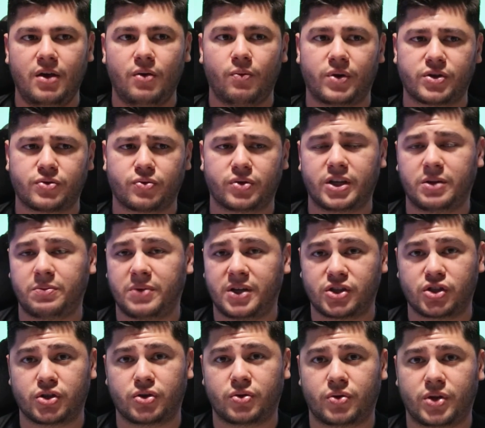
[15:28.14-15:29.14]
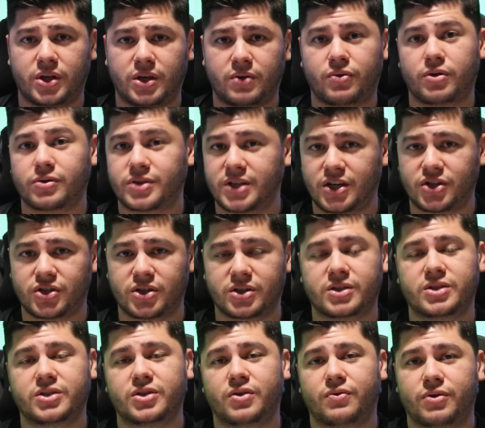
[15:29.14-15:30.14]
which will lead me to the
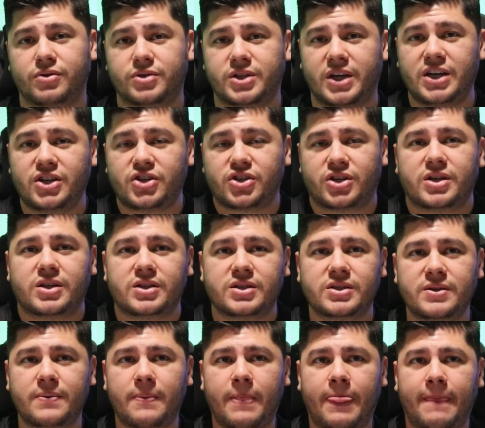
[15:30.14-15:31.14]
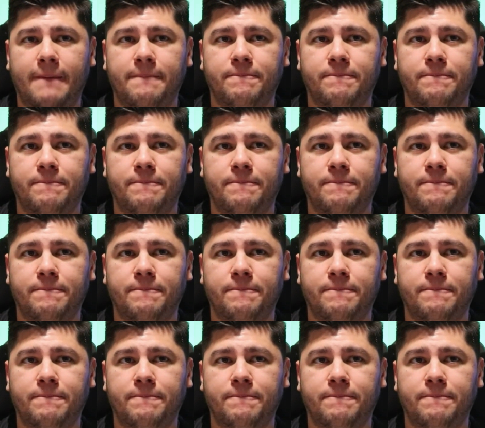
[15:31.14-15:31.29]
rotations. So rotations,